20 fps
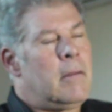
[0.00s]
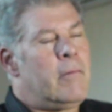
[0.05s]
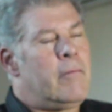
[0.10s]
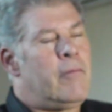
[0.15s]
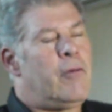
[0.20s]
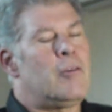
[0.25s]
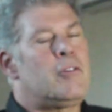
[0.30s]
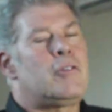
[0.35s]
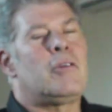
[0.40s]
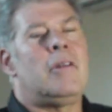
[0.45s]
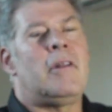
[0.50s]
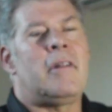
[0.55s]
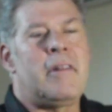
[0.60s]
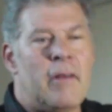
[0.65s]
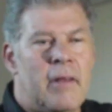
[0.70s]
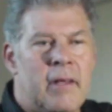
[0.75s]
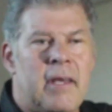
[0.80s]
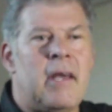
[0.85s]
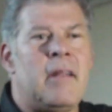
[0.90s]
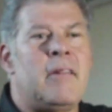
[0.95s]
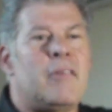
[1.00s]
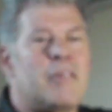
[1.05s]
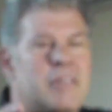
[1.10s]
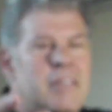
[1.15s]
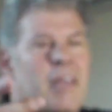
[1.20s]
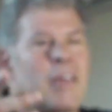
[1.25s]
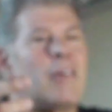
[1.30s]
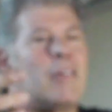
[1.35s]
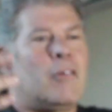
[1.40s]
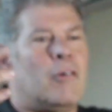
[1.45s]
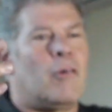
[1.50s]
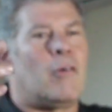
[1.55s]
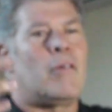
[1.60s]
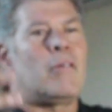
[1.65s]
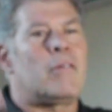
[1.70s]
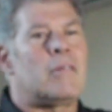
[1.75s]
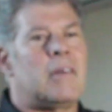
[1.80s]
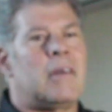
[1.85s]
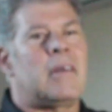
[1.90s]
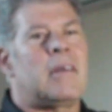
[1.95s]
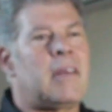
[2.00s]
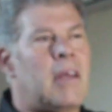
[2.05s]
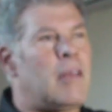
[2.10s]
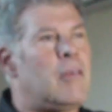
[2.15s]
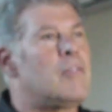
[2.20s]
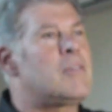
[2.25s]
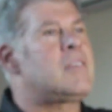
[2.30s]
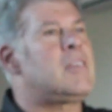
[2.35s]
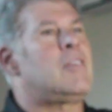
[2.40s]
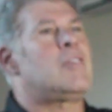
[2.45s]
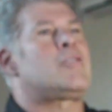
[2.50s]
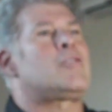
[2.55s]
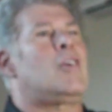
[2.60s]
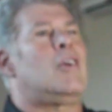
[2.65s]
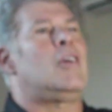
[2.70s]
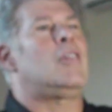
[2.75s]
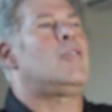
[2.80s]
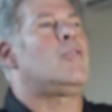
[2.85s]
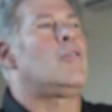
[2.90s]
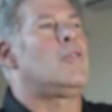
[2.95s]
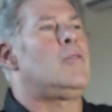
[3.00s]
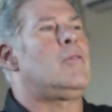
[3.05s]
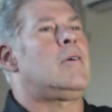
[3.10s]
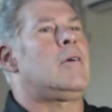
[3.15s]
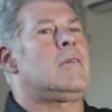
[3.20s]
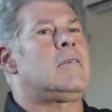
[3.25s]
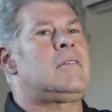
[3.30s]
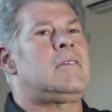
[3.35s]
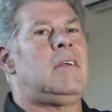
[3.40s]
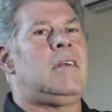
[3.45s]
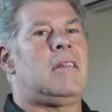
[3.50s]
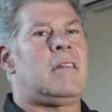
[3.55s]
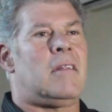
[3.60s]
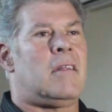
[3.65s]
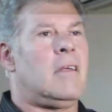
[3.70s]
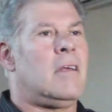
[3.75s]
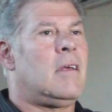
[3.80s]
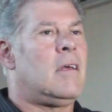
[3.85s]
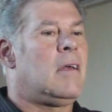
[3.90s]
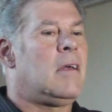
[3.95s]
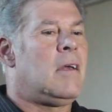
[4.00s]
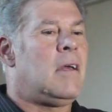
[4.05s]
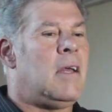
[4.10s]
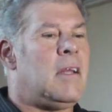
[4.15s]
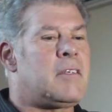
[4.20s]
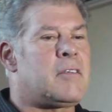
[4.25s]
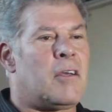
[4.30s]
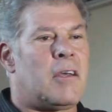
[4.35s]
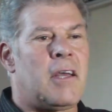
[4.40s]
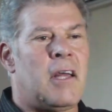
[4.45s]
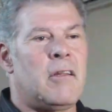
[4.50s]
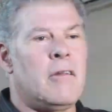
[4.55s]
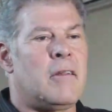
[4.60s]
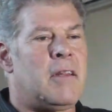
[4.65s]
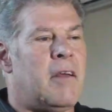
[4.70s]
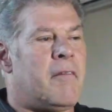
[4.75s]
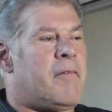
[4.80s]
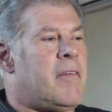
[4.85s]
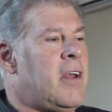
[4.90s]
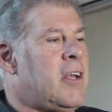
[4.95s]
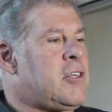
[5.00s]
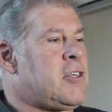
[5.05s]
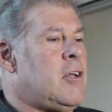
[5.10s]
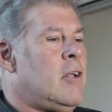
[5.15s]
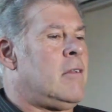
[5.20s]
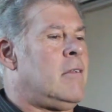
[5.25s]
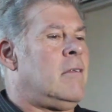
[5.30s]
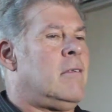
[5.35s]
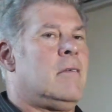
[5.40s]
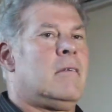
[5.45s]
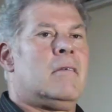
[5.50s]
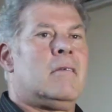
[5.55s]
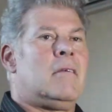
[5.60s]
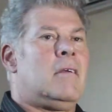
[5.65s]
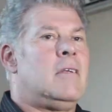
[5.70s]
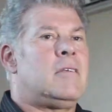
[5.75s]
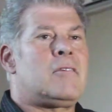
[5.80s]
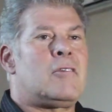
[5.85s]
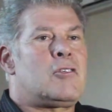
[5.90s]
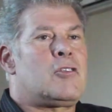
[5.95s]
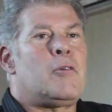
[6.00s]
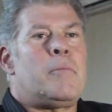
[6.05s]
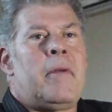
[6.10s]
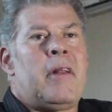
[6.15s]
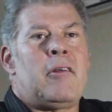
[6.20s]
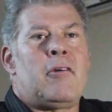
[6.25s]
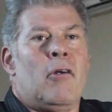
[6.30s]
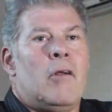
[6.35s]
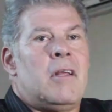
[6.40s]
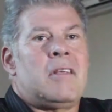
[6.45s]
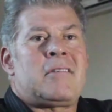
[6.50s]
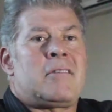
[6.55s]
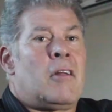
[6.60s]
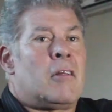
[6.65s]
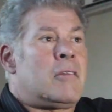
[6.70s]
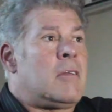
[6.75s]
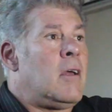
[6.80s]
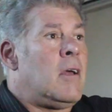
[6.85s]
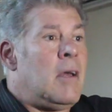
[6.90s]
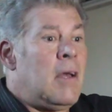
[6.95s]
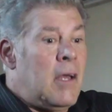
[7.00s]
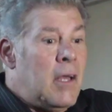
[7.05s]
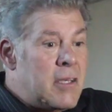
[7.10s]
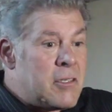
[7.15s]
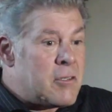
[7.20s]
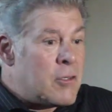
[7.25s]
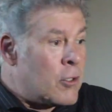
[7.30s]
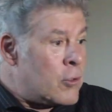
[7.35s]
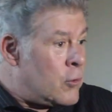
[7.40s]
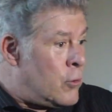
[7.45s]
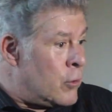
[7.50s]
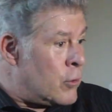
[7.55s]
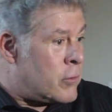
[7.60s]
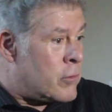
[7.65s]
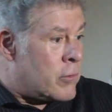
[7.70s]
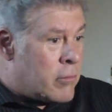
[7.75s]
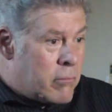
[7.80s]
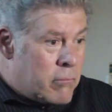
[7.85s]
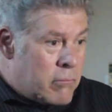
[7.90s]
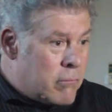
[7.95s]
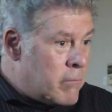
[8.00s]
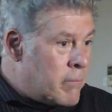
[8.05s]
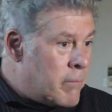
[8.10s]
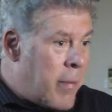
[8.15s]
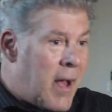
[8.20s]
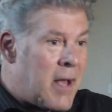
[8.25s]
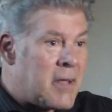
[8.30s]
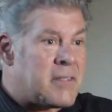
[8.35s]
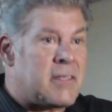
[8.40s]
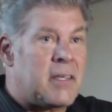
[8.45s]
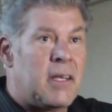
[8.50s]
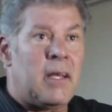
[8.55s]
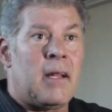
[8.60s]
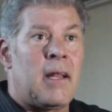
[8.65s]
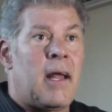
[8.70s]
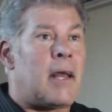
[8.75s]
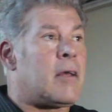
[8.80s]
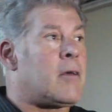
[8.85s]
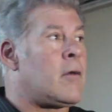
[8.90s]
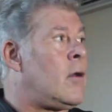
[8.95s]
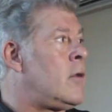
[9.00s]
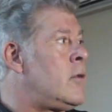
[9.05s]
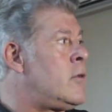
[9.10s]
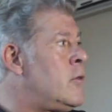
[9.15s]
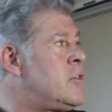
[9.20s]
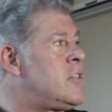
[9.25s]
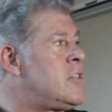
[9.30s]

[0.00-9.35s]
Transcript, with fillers: Fortunately, again the second goal. Can you see the second goal? You can see. It's again a deflection. It's a stupid goal. It's not good passing, like the